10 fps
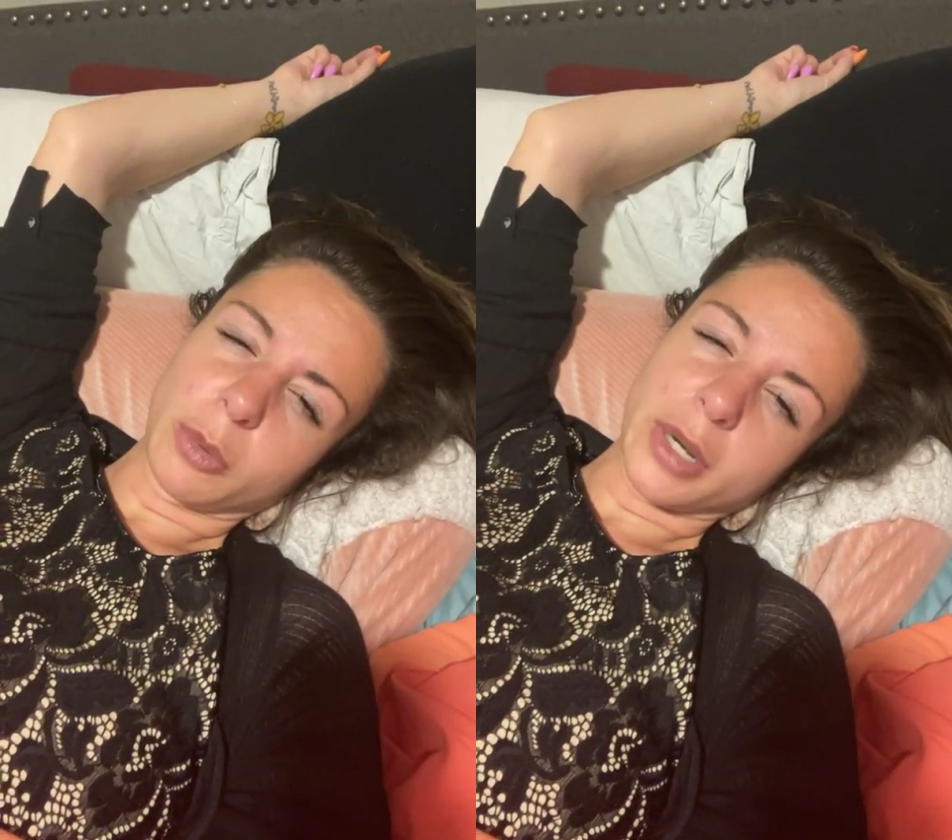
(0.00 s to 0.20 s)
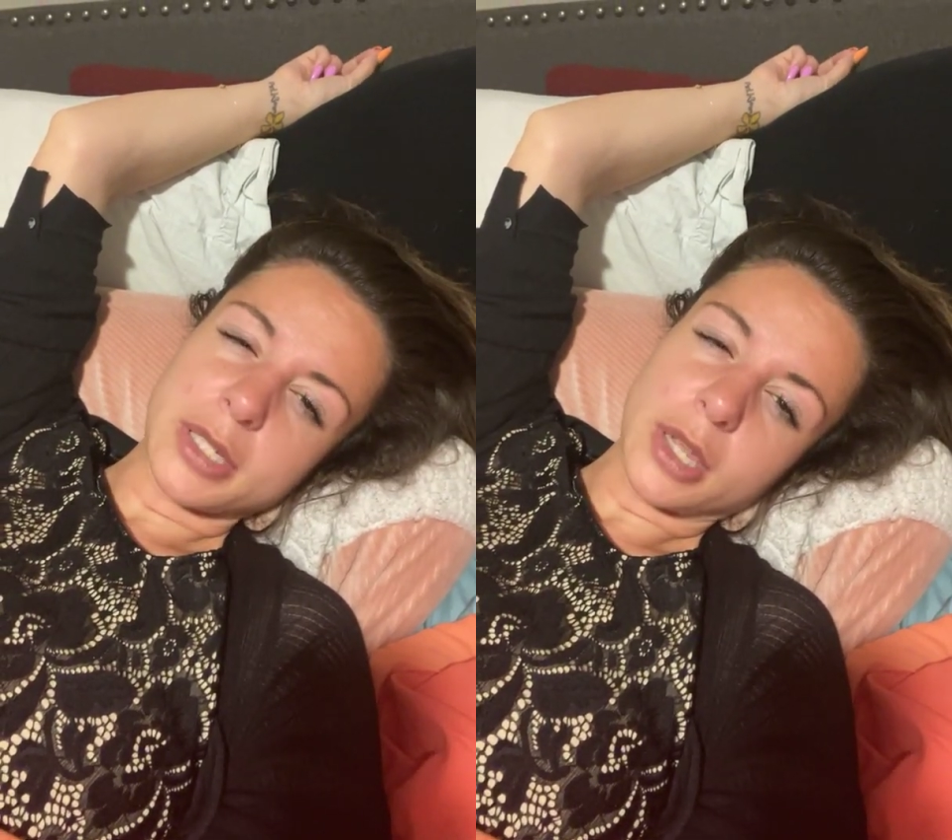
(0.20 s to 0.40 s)

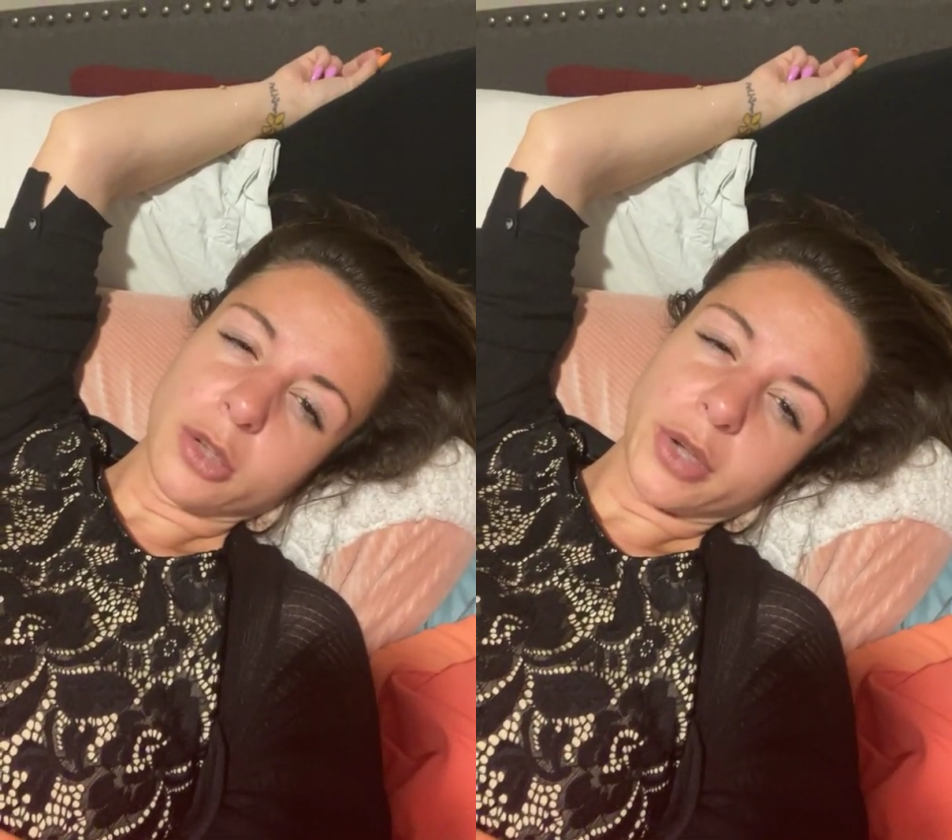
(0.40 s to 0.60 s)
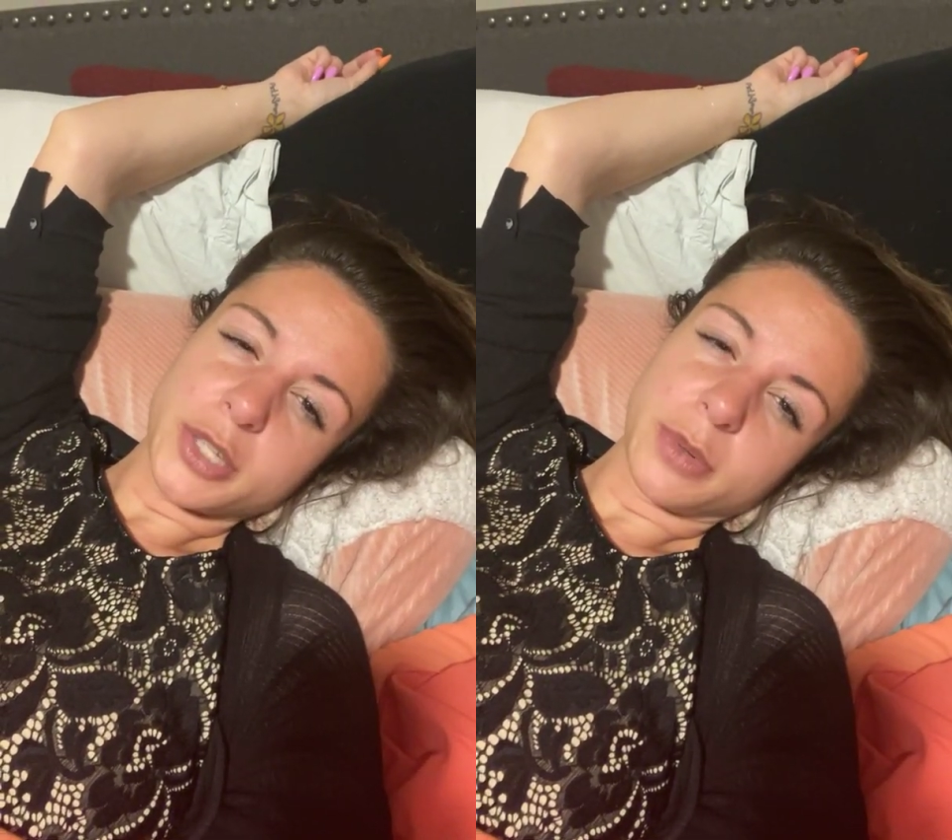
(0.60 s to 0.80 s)
really want to tell
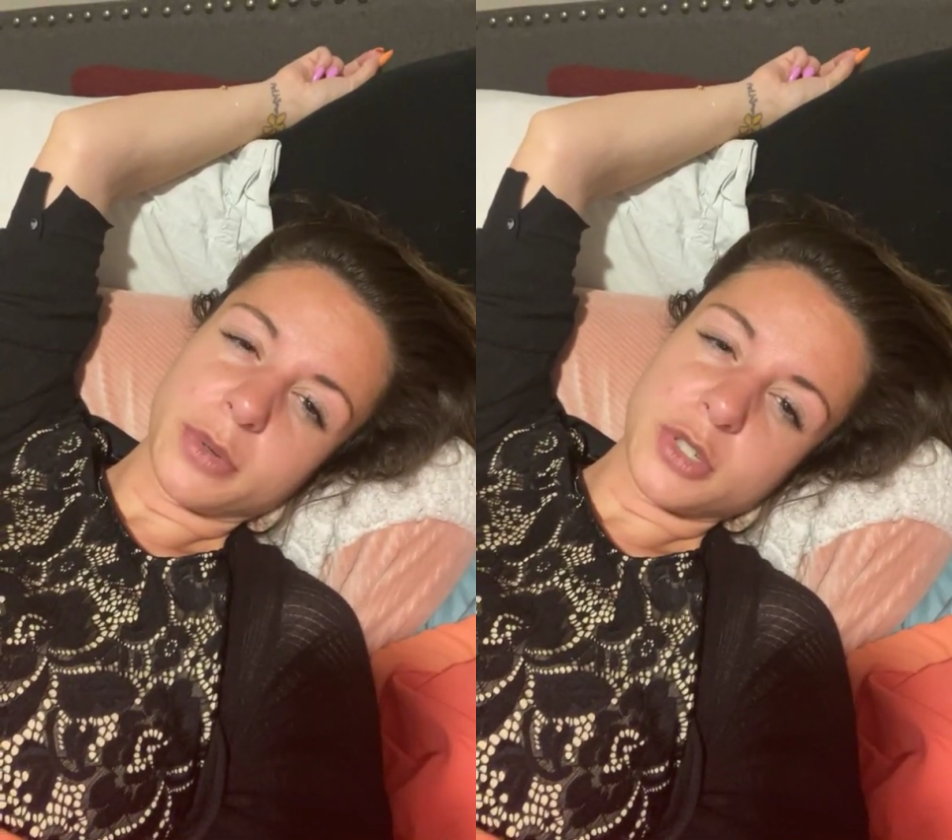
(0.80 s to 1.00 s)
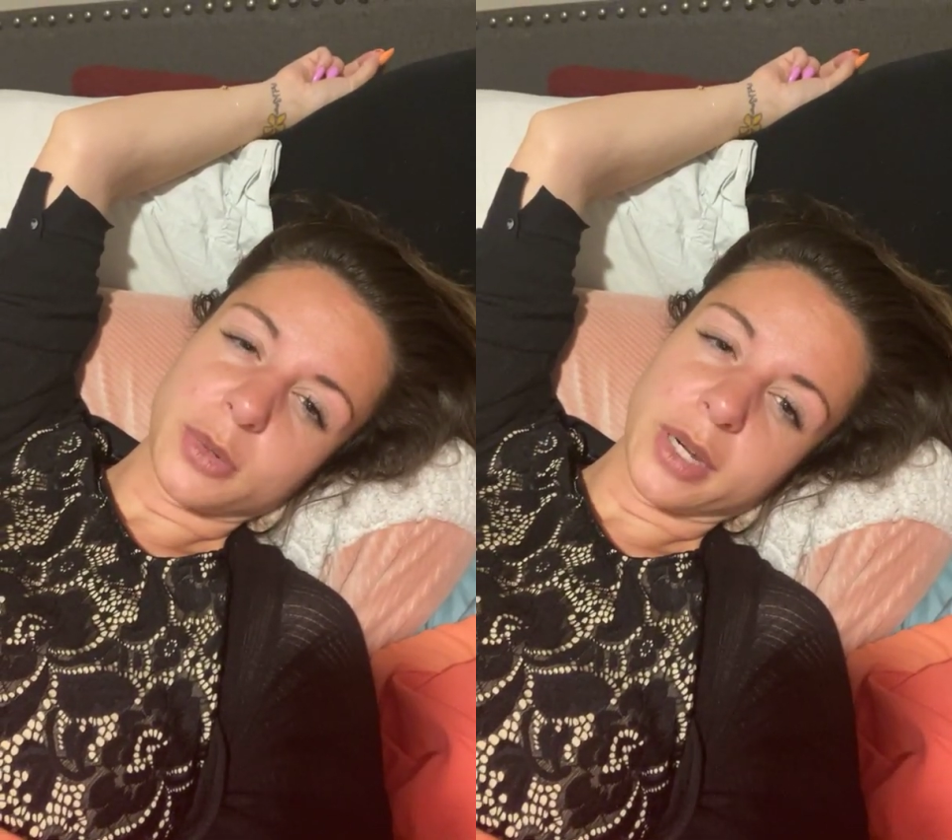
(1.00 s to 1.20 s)
you guys what
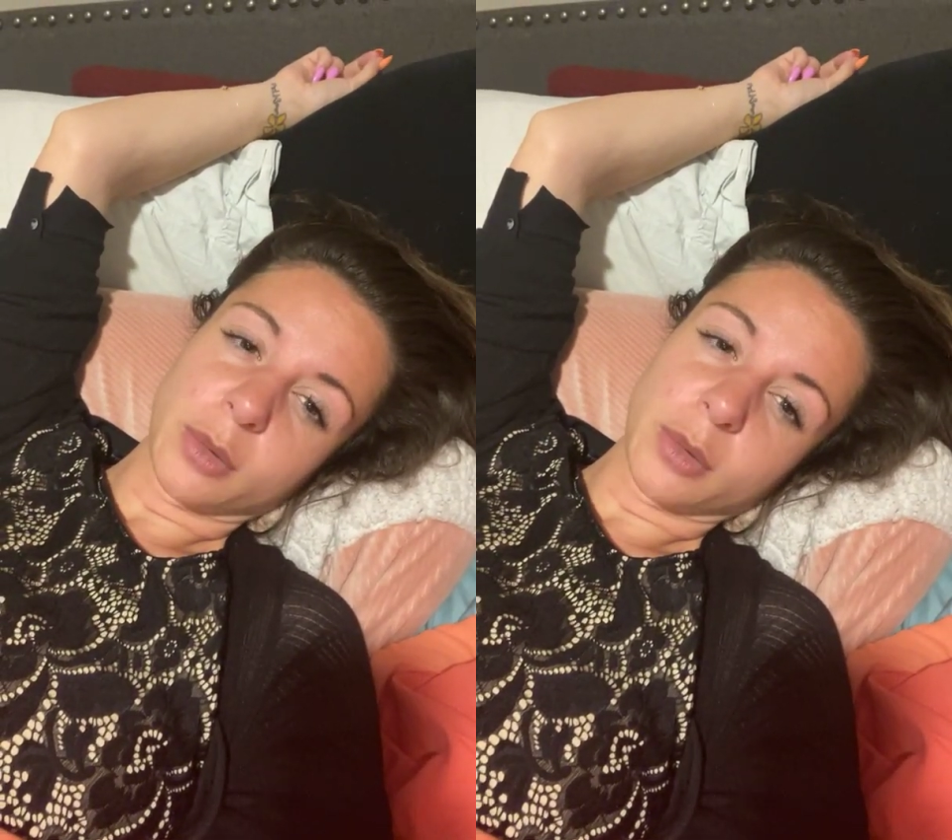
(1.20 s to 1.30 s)
I was doing.